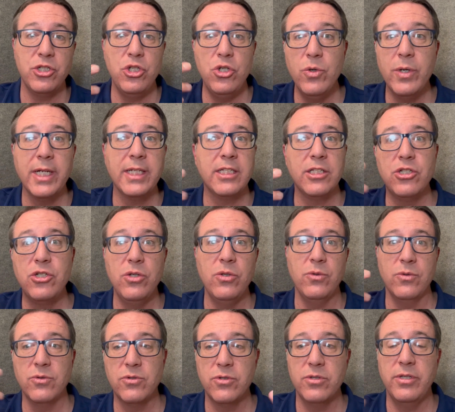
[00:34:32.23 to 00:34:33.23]
You get to
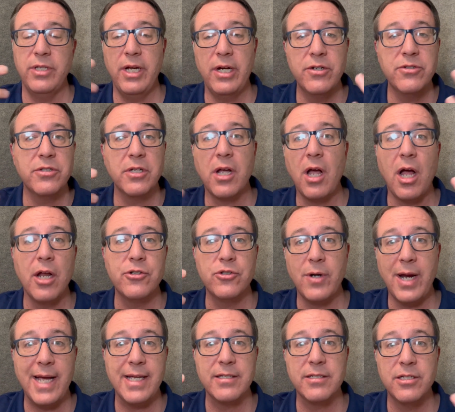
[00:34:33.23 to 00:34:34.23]
choose. There's the
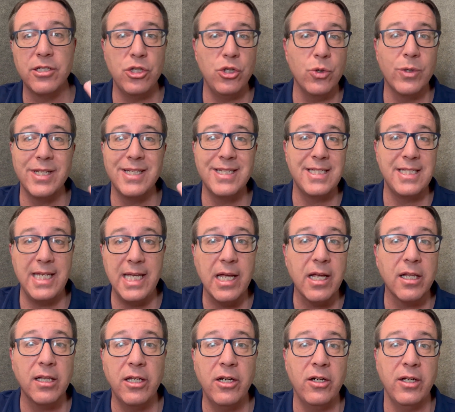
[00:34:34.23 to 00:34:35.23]
contrast. You can see it
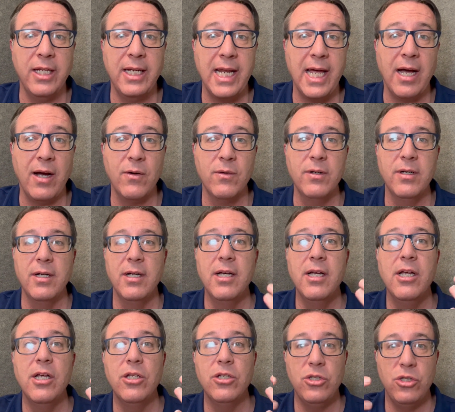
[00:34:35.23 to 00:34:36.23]
clearly now.
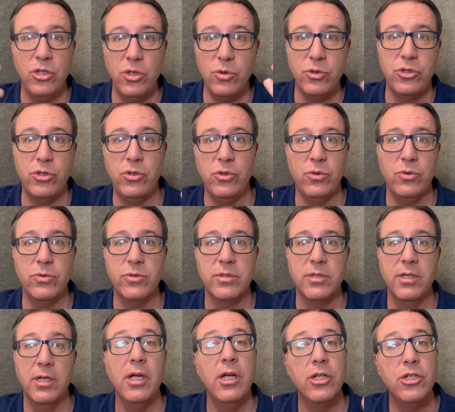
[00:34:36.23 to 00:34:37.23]
You choose.
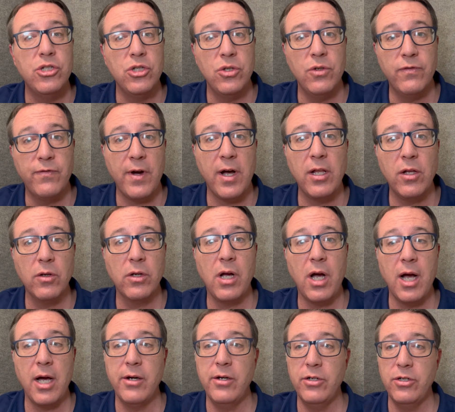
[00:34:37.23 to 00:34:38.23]
Do you follow
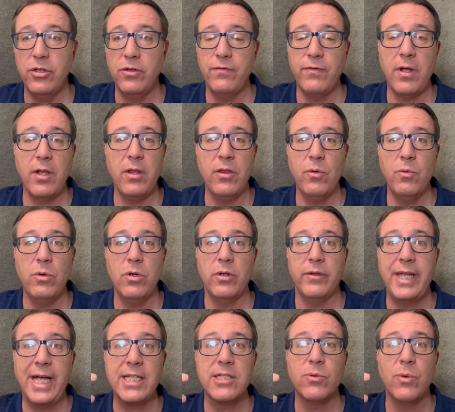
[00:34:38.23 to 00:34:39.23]
God or do you follow the world?
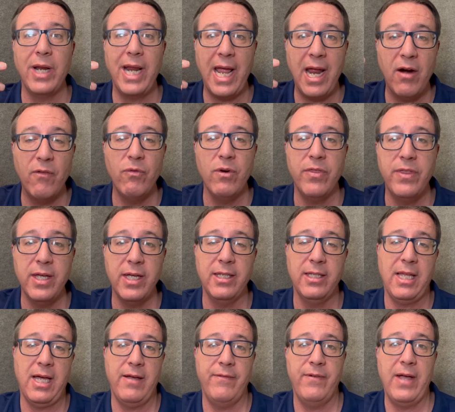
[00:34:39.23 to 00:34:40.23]
That's what everything in
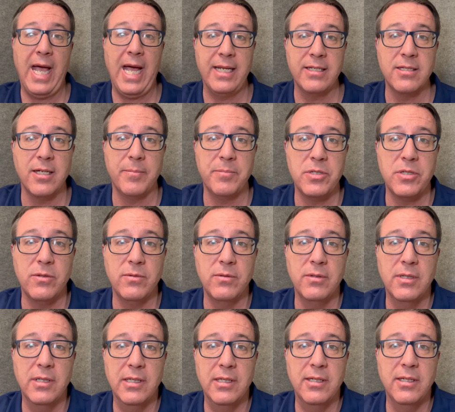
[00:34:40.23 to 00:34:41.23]
life adds up to.
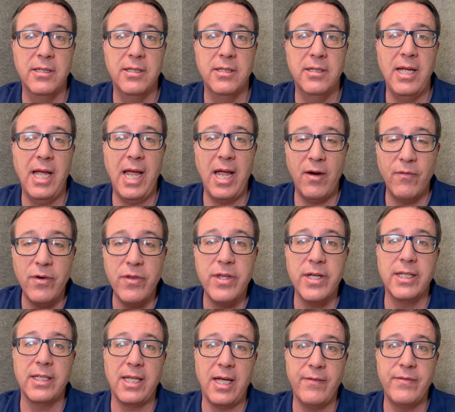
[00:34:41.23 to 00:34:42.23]
Everything
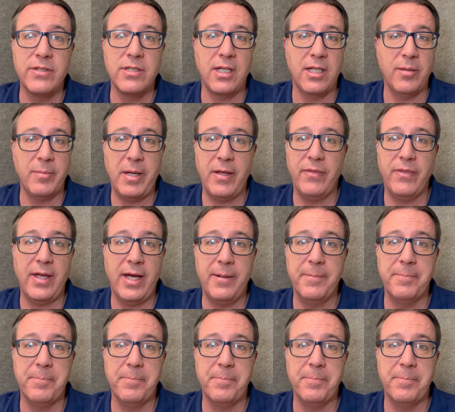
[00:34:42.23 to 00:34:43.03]
in life is all about that.